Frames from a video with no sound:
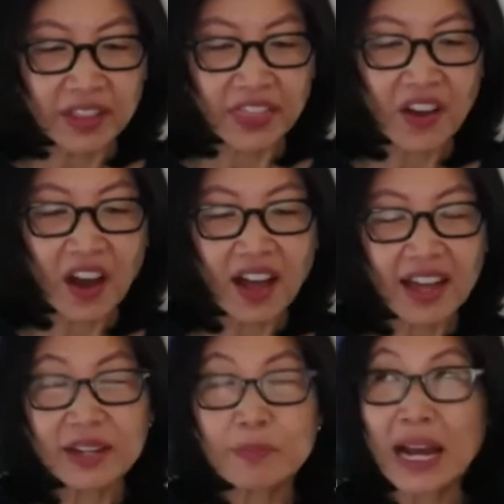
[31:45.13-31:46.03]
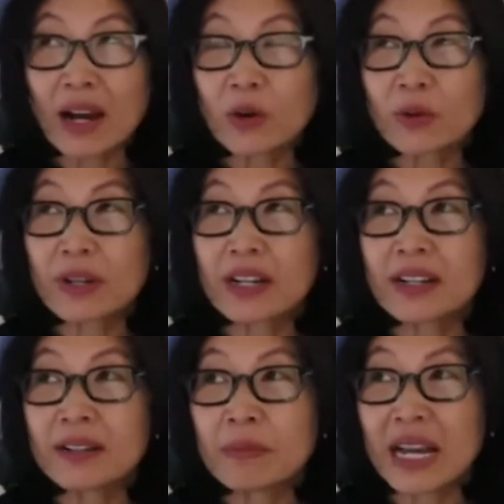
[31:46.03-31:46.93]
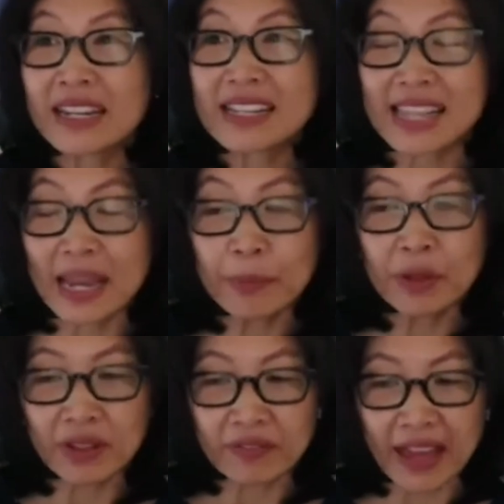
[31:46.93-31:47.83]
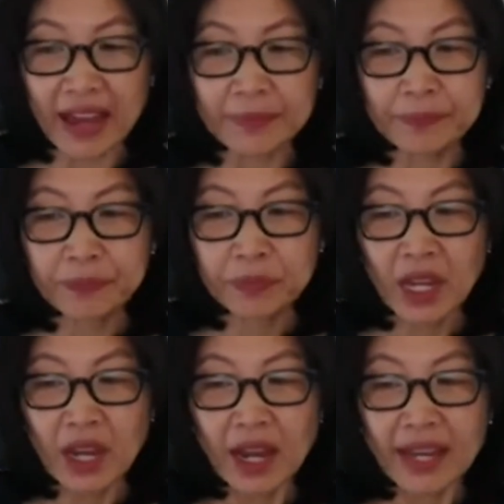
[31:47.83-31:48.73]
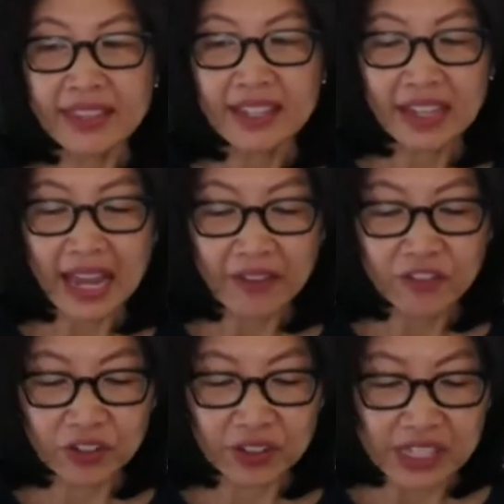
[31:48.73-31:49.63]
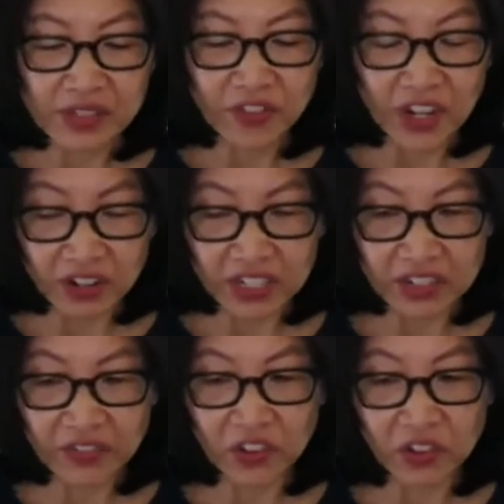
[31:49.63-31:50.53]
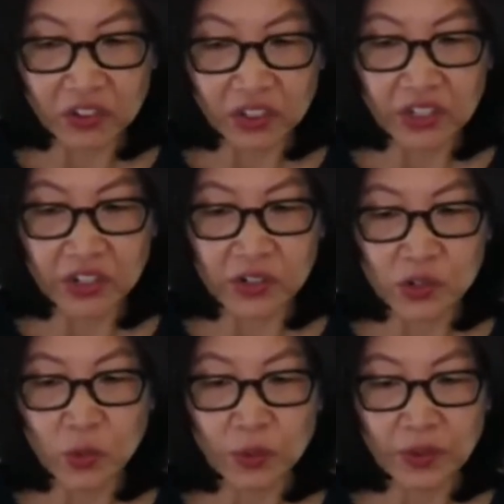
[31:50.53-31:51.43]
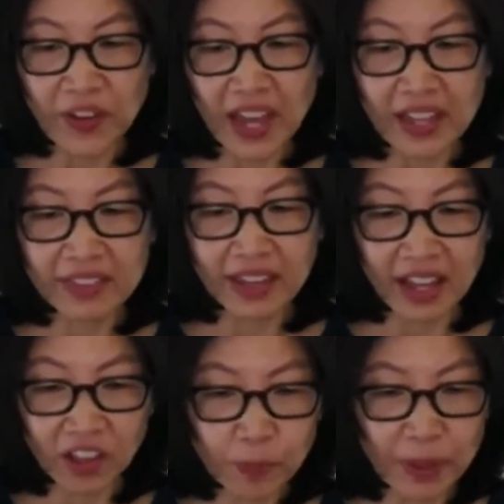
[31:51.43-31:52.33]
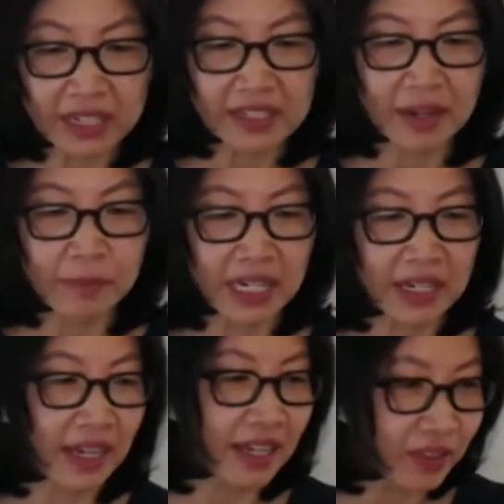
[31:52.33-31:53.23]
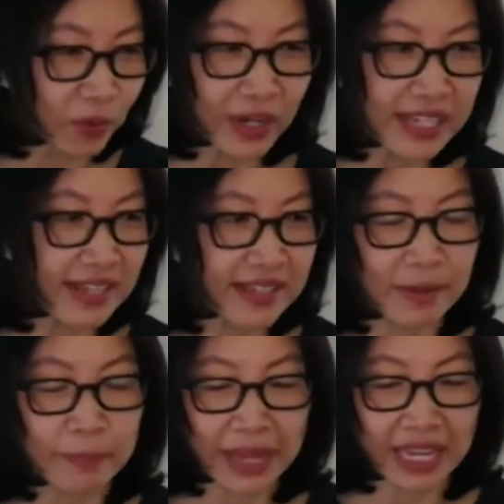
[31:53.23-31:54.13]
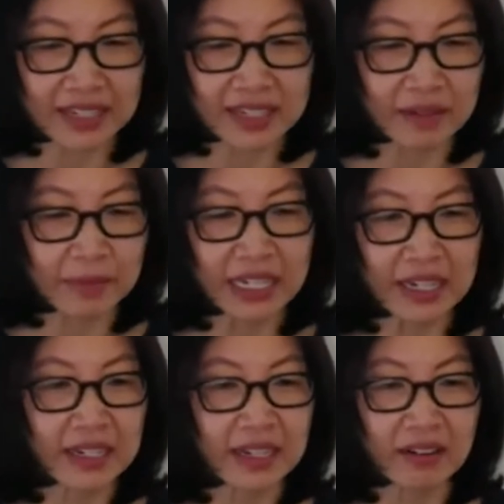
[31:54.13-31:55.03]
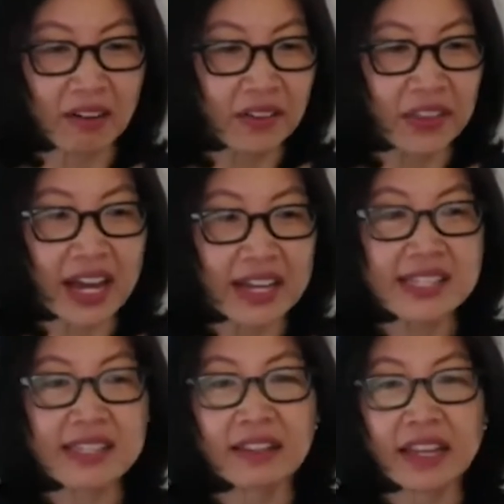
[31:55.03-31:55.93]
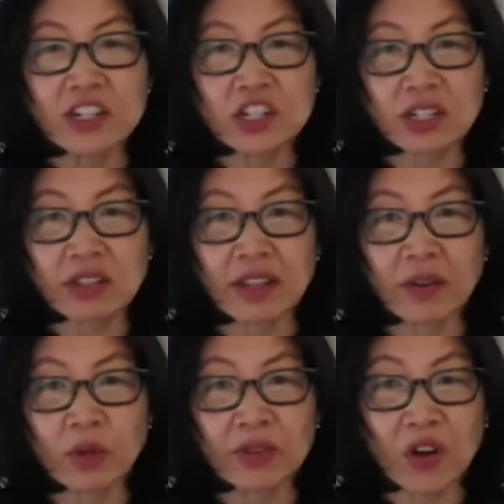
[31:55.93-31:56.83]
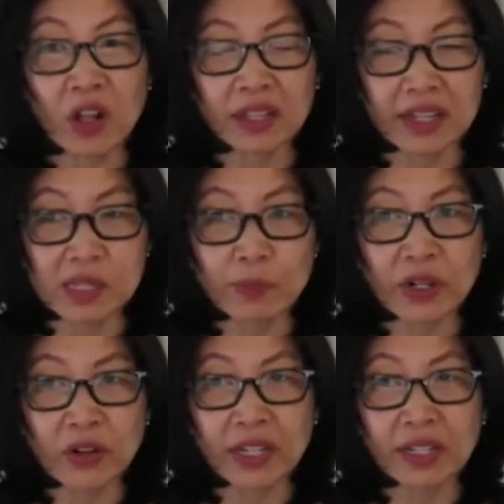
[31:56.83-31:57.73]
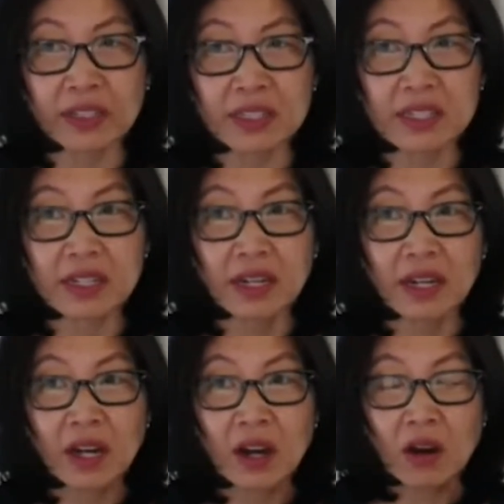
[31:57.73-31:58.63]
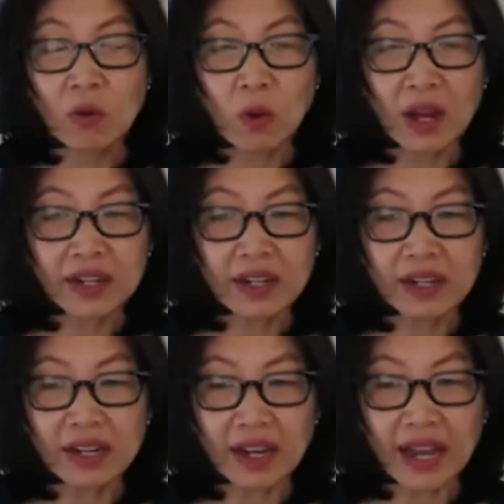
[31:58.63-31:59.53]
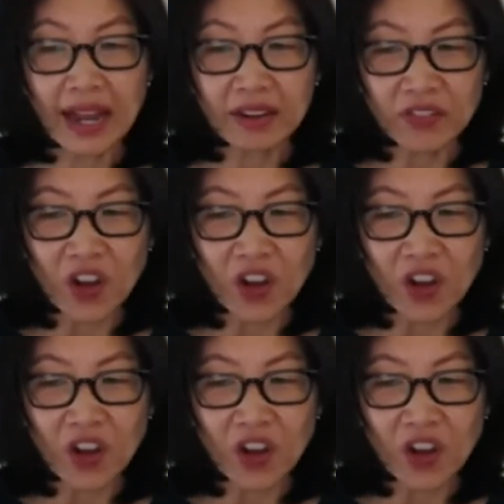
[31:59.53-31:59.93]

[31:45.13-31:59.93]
thought about um, an example of that. I think after these very difficult years where we've had the health pandemic and the racism pandemic and all the isolation that we've all experienced, one out of